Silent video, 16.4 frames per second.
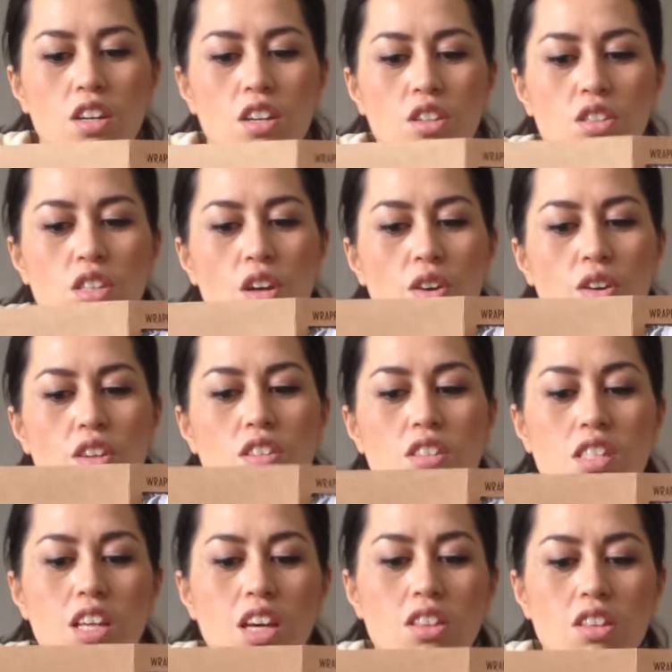So in
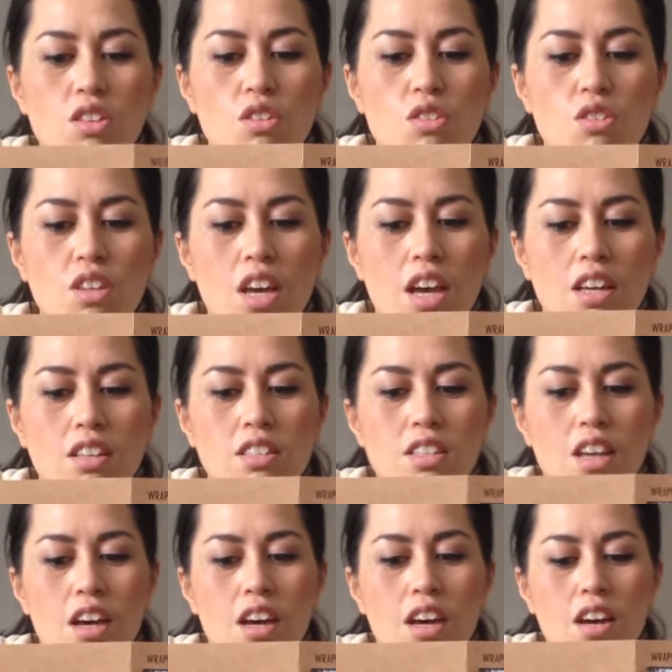southern
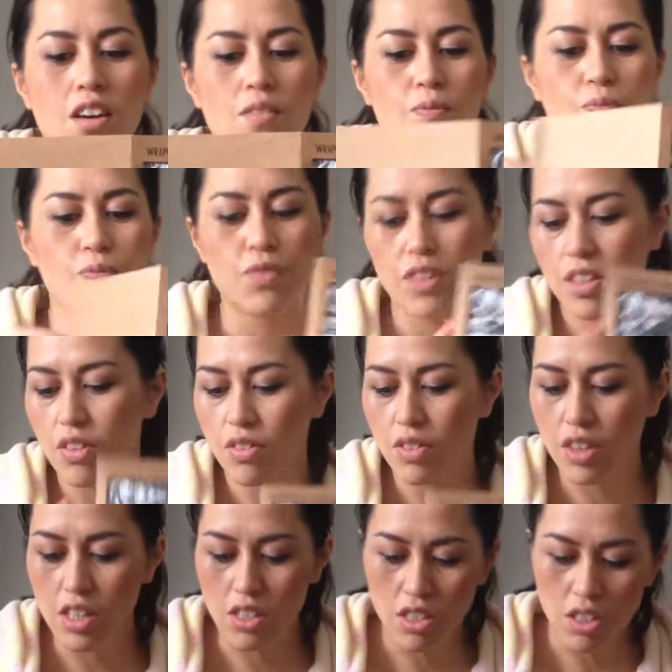Uganda,
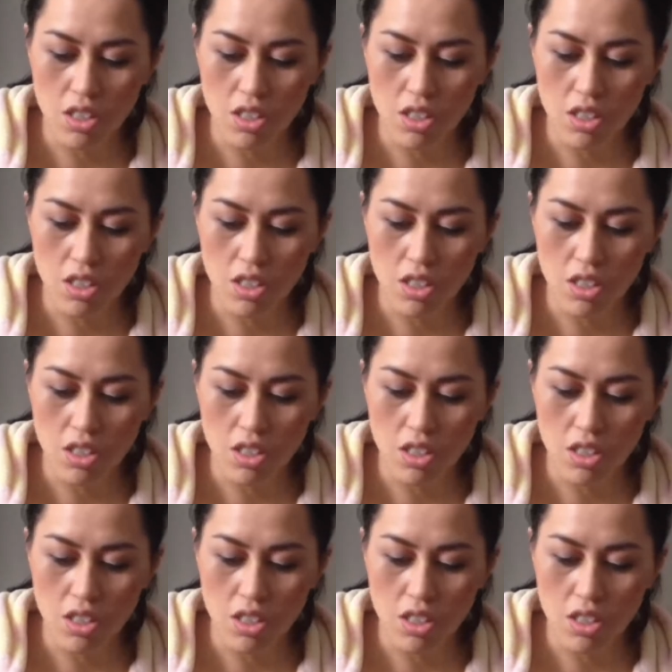this